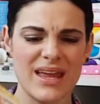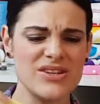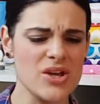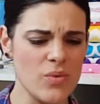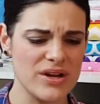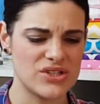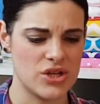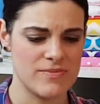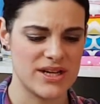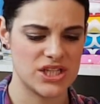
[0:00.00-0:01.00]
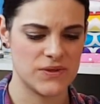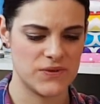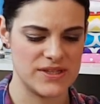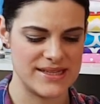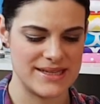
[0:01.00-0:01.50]
And don't worry too much
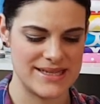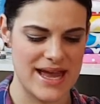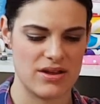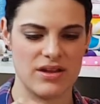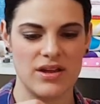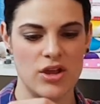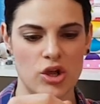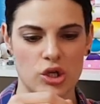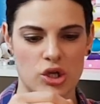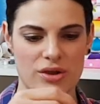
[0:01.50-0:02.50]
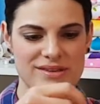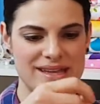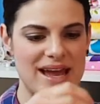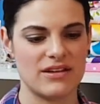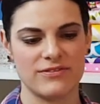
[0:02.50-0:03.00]
if your zigzag goes
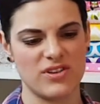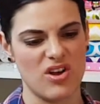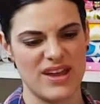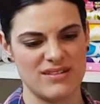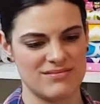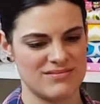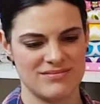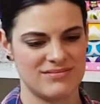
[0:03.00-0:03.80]
out of line.